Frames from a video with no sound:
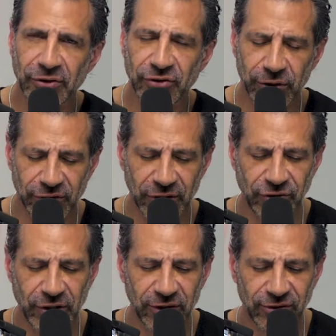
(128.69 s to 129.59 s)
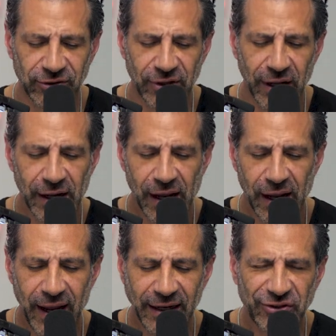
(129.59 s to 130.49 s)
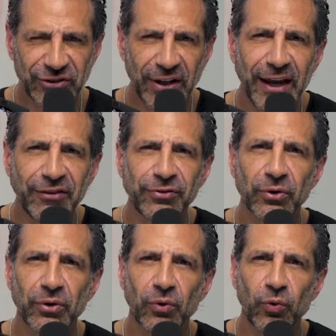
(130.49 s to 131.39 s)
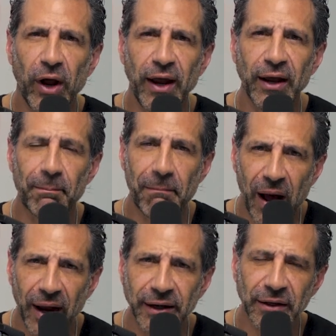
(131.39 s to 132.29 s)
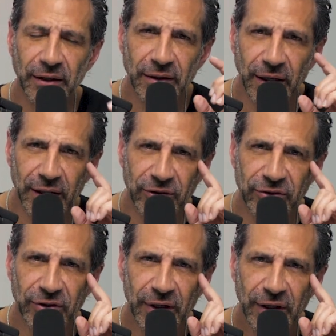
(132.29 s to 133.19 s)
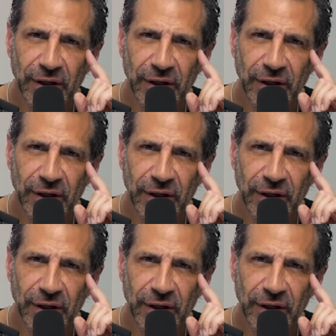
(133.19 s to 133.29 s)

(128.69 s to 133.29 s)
So it suggests a safe way, a mind that is